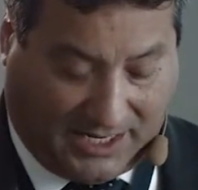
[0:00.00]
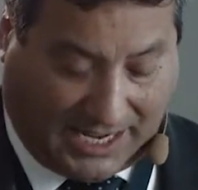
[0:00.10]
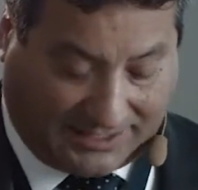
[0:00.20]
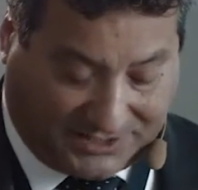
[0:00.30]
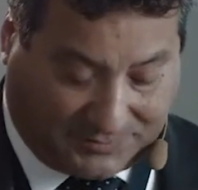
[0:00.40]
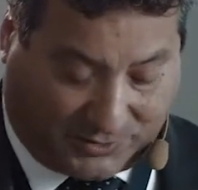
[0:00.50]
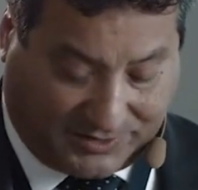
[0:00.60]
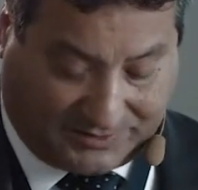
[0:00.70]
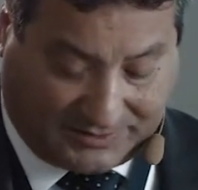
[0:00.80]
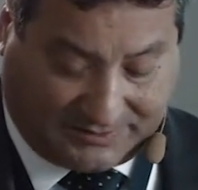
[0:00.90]
At this
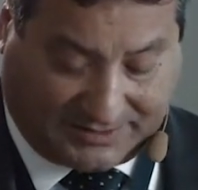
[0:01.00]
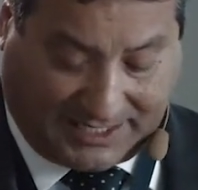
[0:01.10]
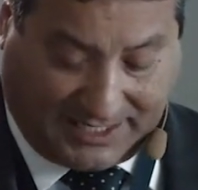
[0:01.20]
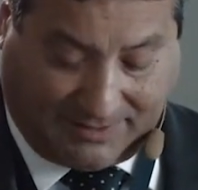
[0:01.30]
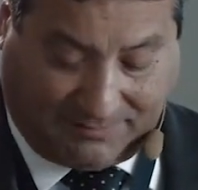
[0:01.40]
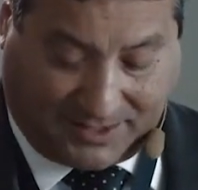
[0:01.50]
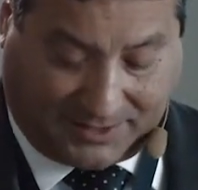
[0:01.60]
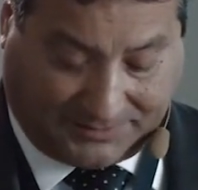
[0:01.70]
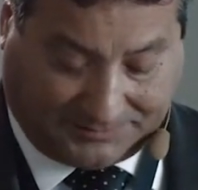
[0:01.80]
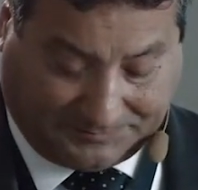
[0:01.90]
point in time,
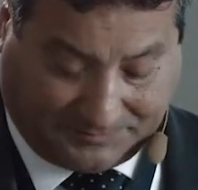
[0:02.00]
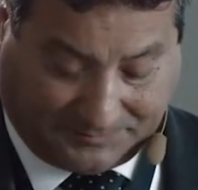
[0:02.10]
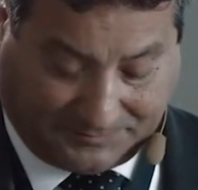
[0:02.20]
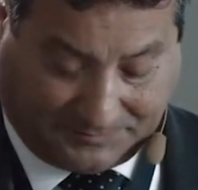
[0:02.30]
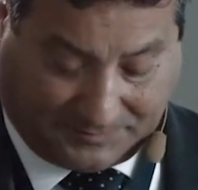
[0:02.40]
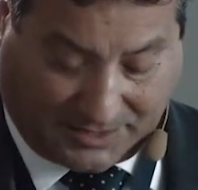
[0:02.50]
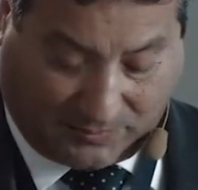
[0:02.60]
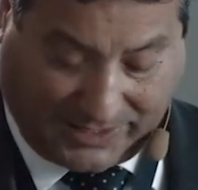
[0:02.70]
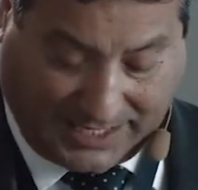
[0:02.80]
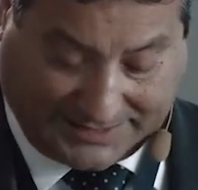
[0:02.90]

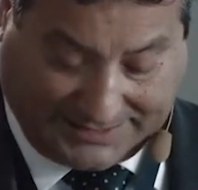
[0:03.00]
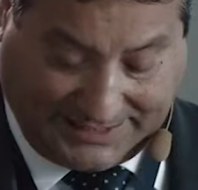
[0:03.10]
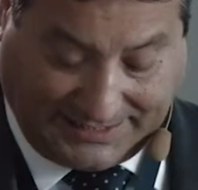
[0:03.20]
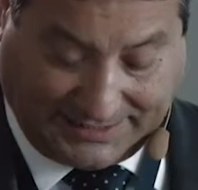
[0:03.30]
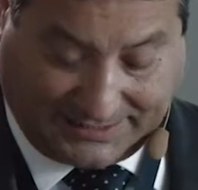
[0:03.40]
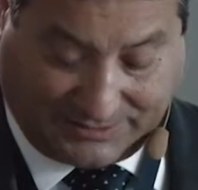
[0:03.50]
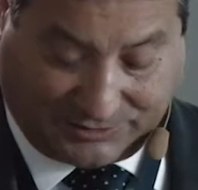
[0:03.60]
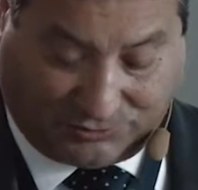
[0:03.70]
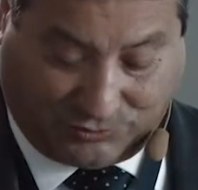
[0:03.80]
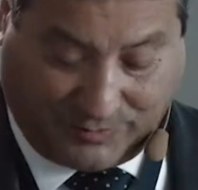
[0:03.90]
we exceeded
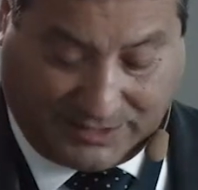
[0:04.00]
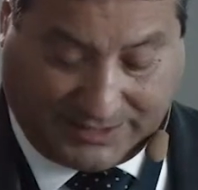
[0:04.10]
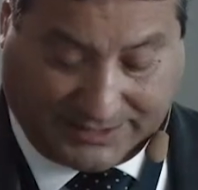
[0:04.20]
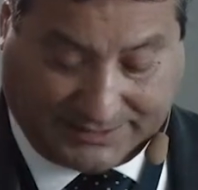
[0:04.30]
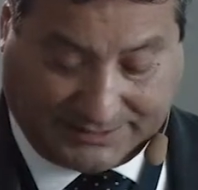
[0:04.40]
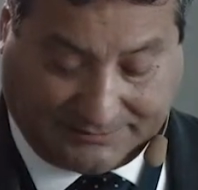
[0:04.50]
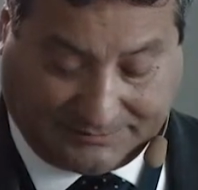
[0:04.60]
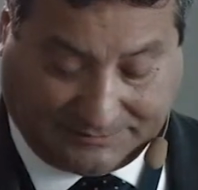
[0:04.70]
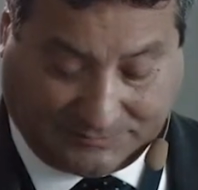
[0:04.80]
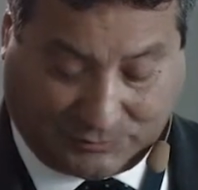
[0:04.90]
the 2 million
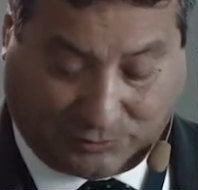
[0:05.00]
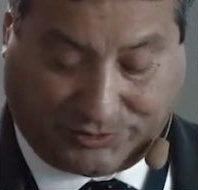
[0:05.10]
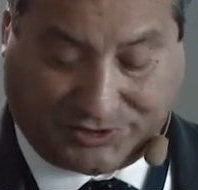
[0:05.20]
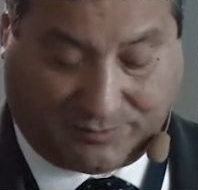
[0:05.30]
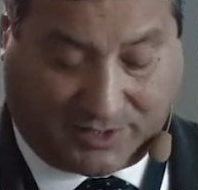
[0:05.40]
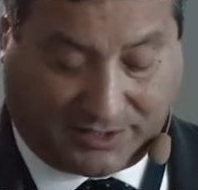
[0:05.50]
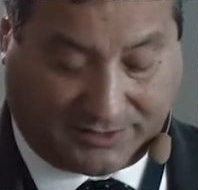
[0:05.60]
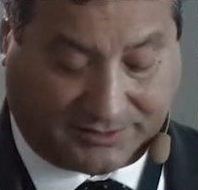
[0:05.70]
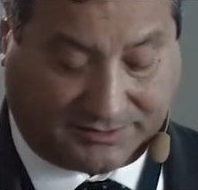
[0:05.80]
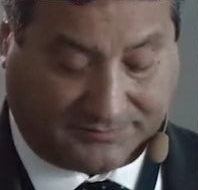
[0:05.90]
tourist mark,